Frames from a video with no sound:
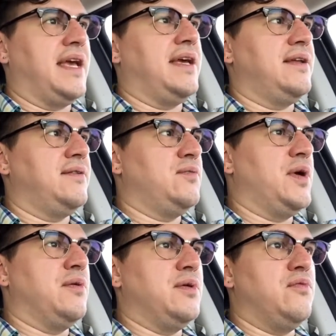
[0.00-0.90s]
and
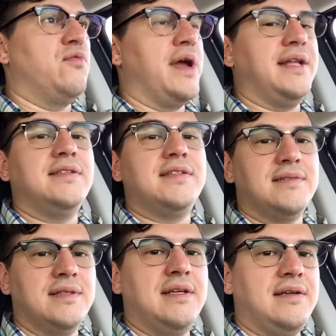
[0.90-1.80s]
we would rent
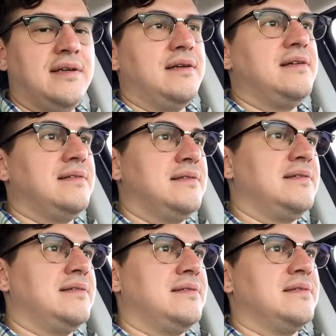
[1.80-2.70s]

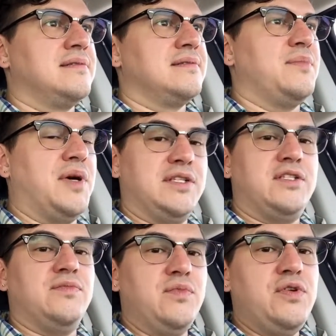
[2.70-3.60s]
a
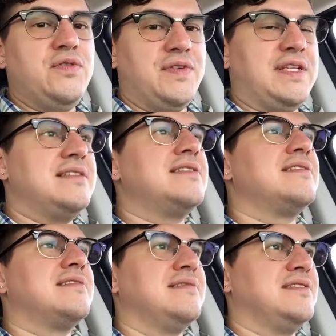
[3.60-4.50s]
bunch of
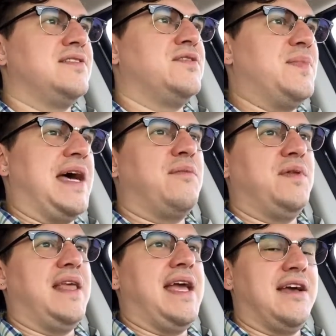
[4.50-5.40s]
movies. This is back
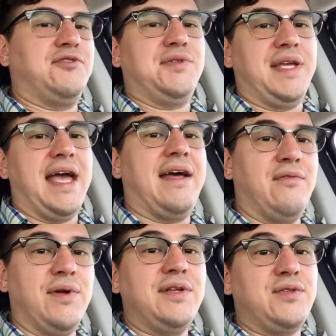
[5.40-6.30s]
when they actually
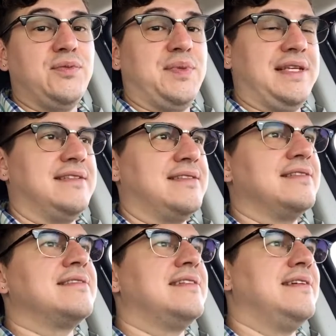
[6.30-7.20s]
had rental
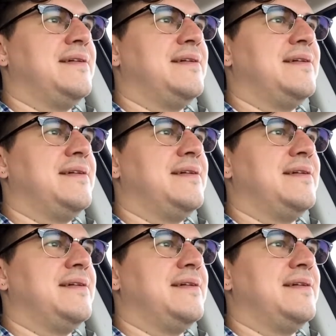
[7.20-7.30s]
places.